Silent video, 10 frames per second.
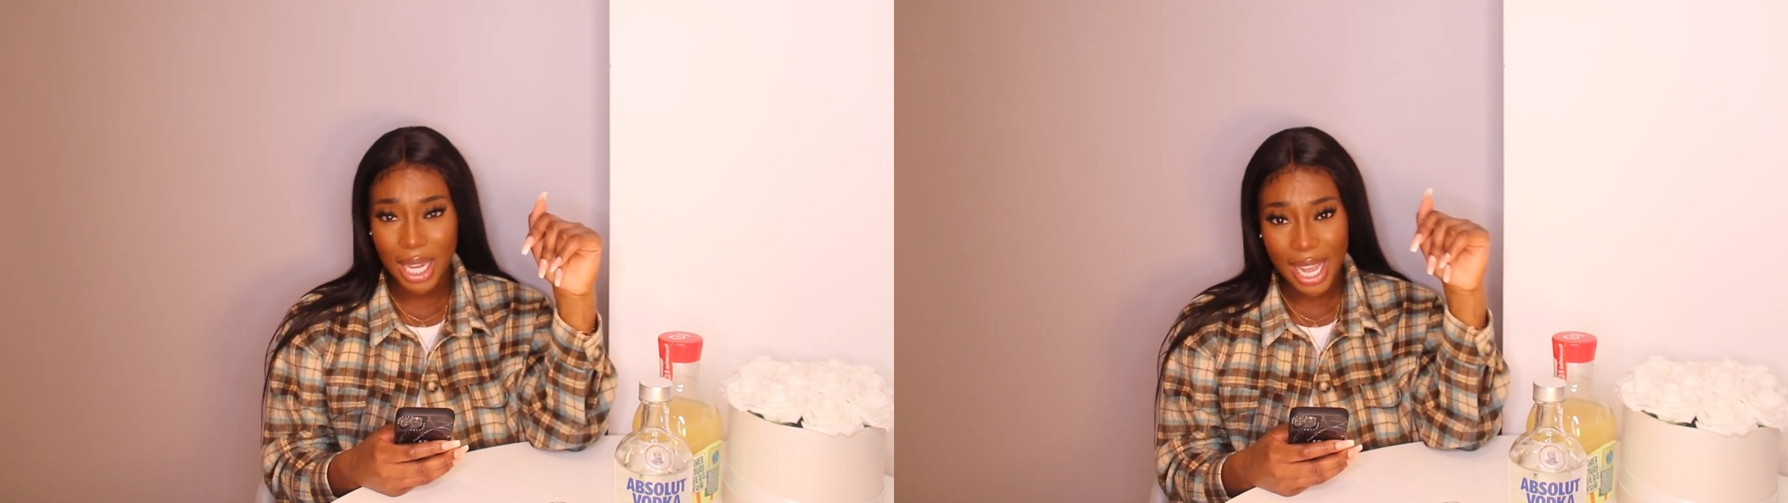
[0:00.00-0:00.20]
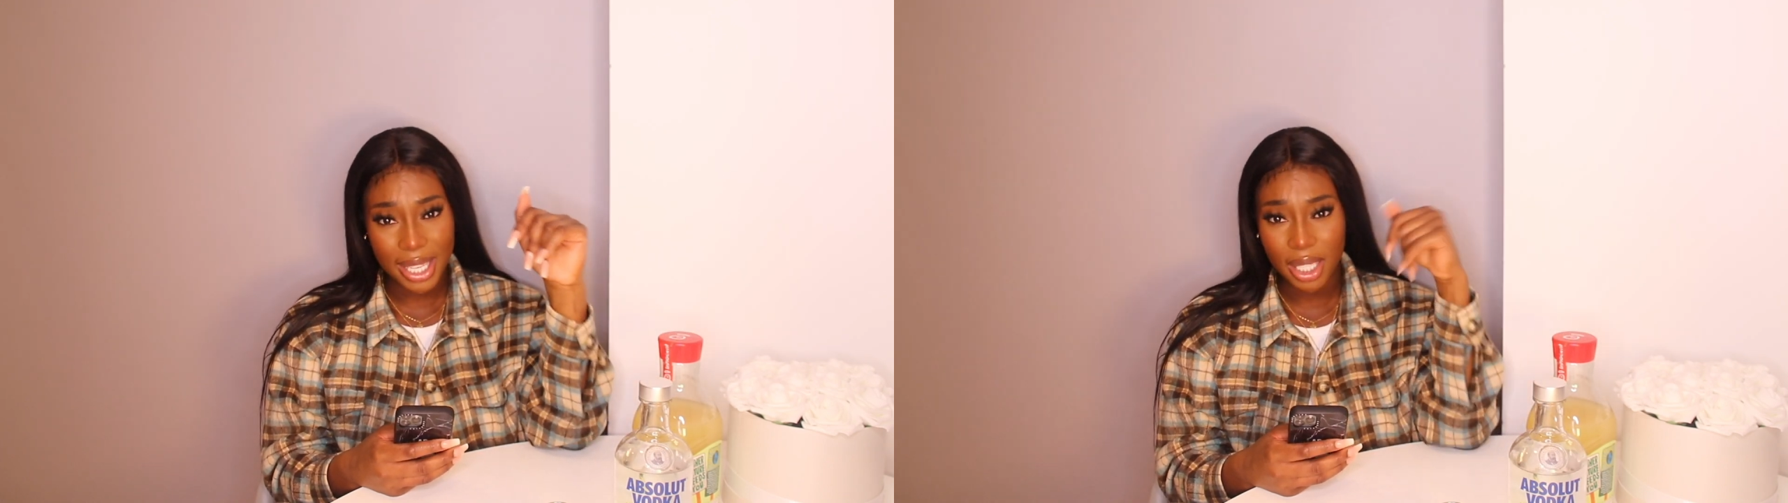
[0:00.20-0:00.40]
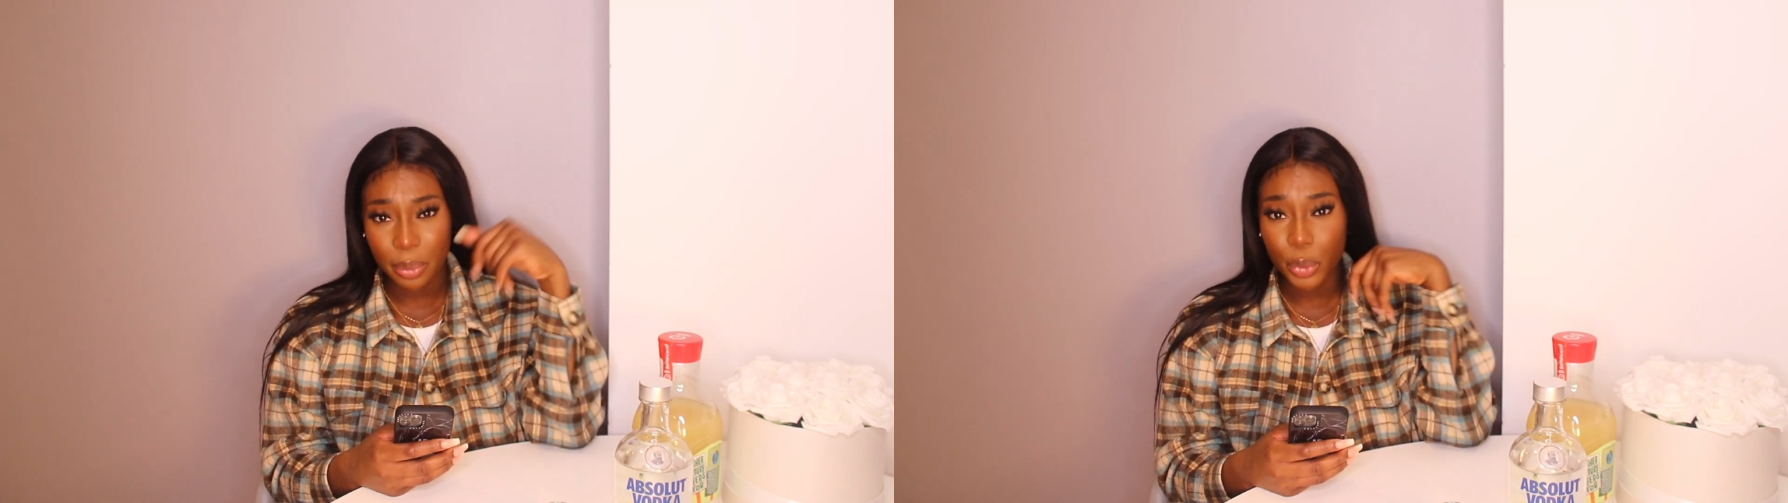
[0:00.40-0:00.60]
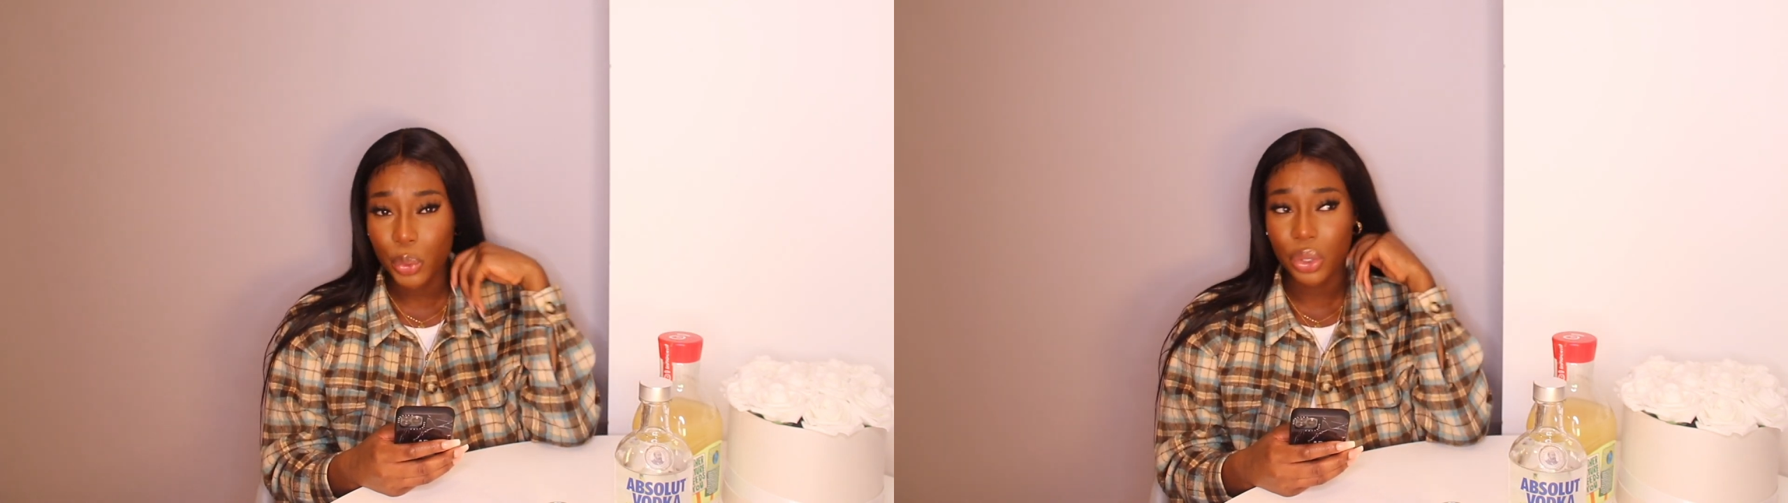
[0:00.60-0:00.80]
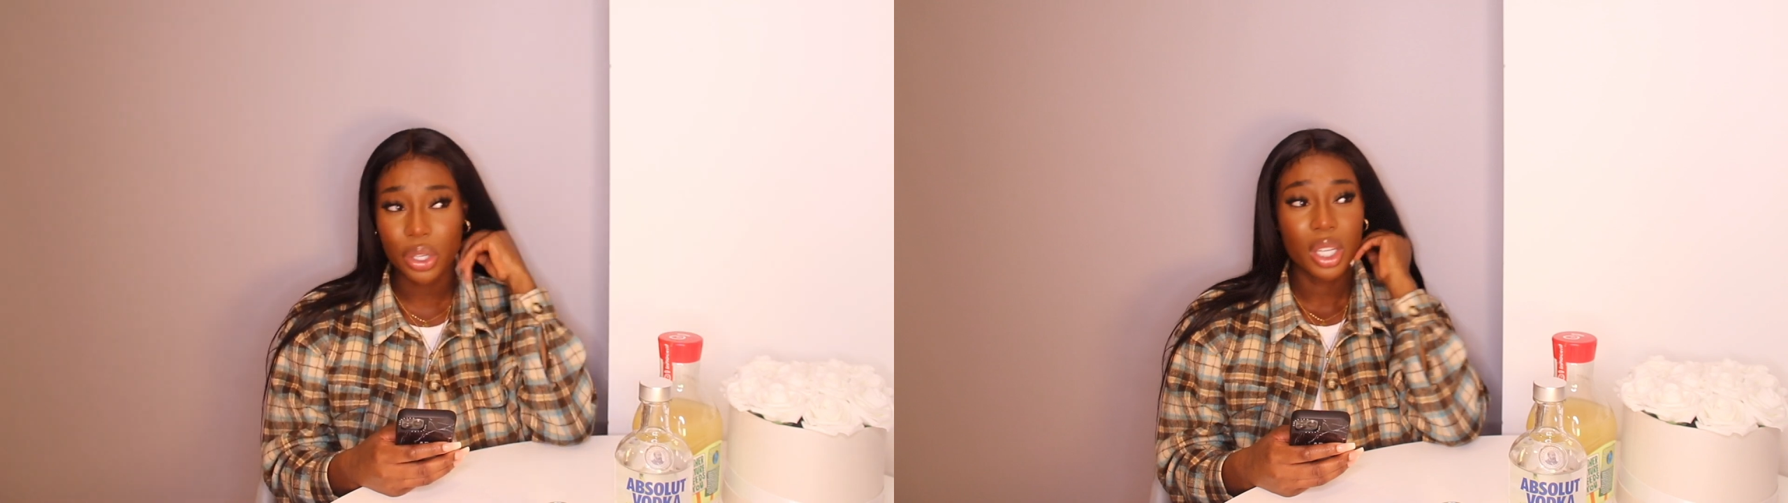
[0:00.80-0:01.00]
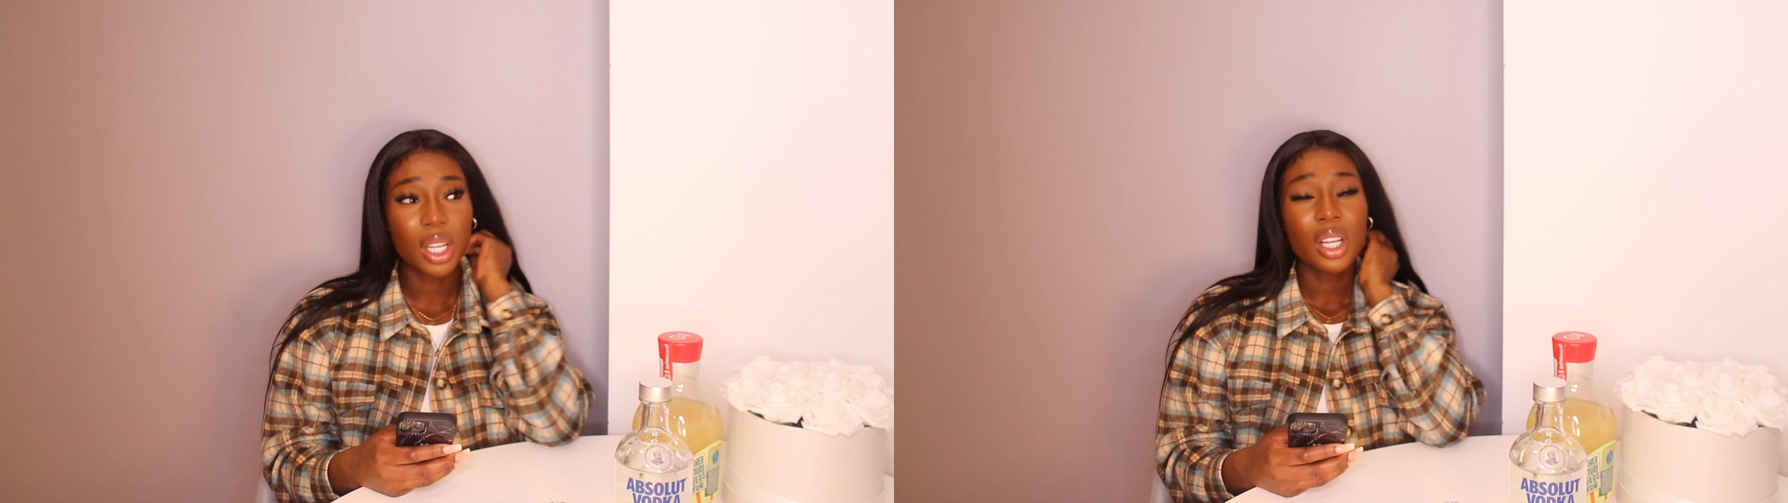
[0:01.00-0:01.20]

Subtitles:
guy anymore.